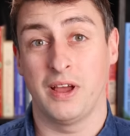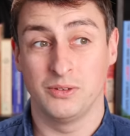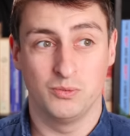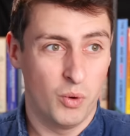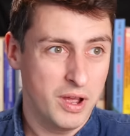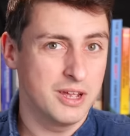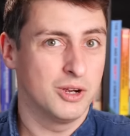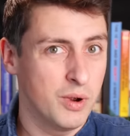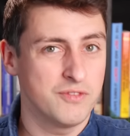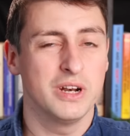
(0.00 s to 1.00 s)
and why
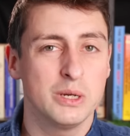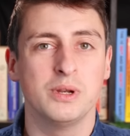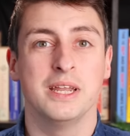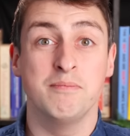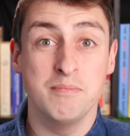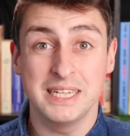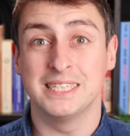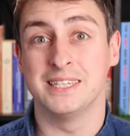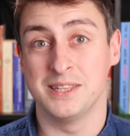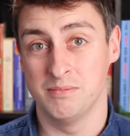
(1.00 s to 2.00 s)
it quite frequently
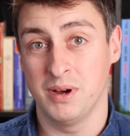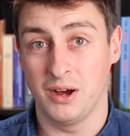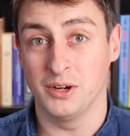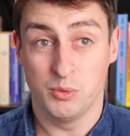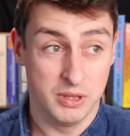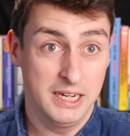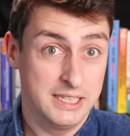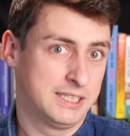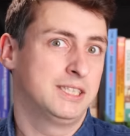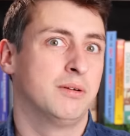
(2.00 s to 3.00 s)
misses the mark with at
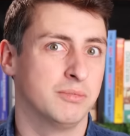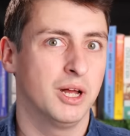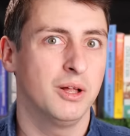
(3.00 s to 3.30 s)
least some